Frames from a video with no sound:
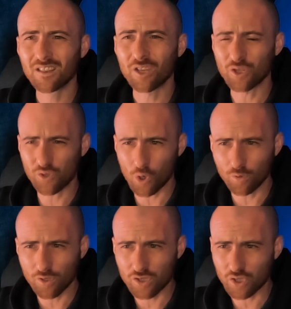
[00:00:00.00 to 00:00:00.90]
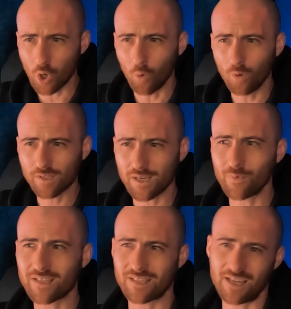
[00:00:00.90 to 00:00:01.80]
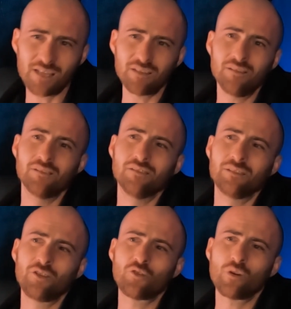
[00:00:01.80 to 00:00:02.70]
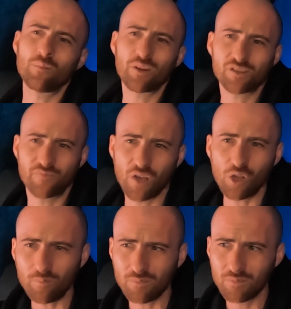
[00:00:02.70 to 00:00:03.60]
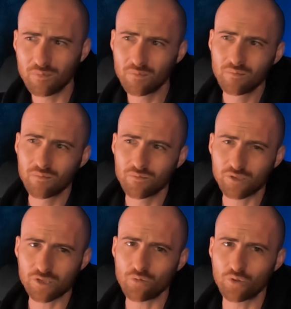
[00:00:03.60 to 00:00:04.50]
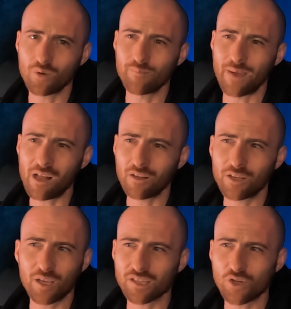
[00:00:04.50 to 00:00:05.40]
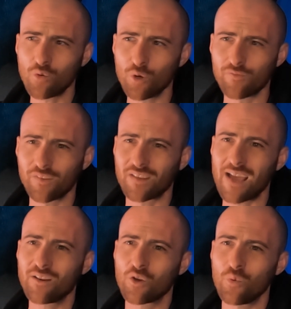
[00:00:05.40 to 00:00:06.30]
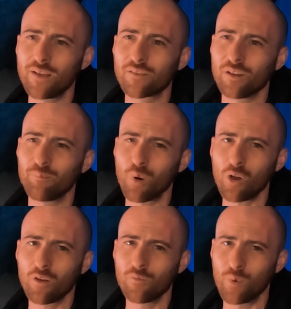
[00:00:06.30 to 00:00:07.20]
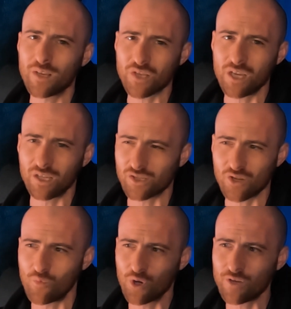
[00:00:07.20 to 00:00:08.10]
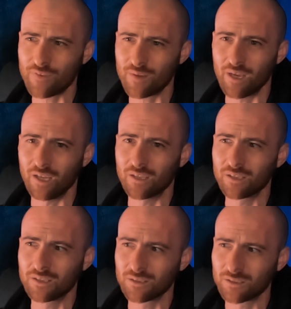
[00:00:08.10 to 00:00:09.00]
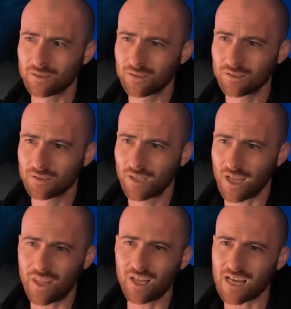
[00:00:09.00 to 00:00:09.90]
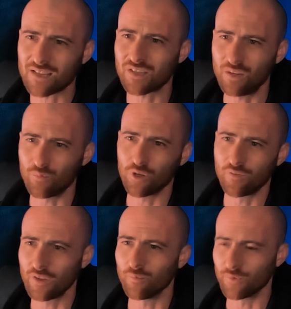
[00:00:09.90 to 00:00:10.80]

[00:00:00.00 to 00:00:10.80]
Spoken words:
You sold your soul? Is that what you're saying? Are you talking about this film? Just don't do it, Mel. It's not worth the 10 quid and the bottle of whiskey. It's not worth it, mate. I think that scene weren't filmed.